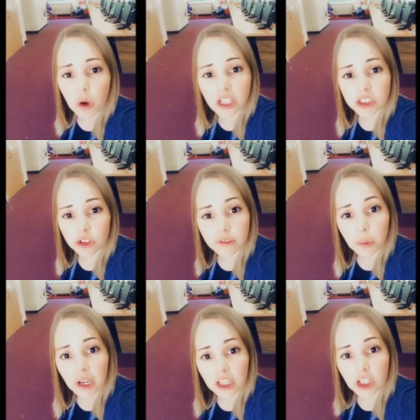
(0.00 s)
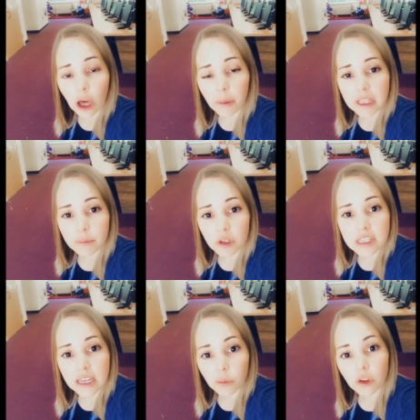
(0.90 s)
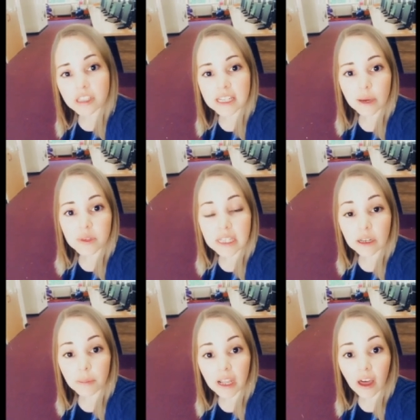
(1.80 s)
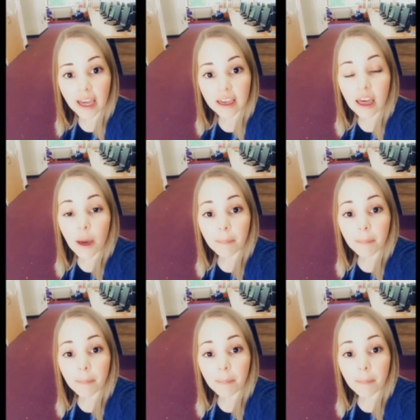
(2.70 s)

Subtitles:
You weren't sure if you were going to know anybody and what the day was going to be like.